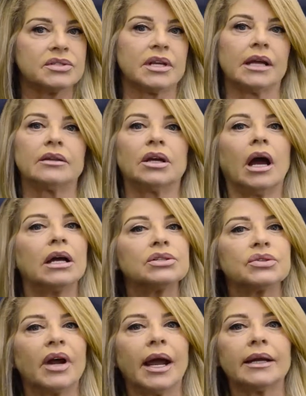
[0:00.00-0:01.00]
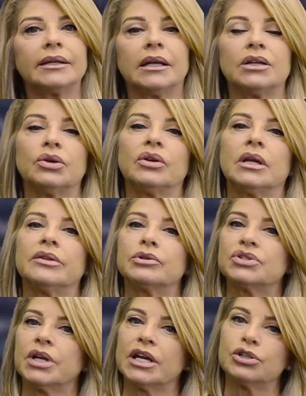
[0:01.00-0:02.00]
signed the contract, and you can either
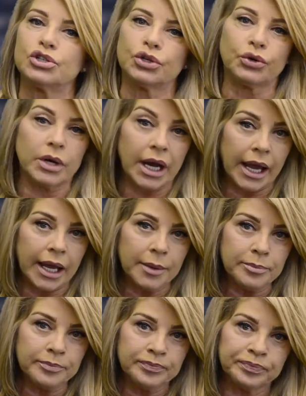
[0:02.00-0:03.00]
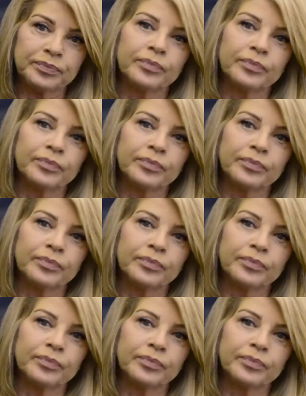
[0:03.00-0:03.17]
change your name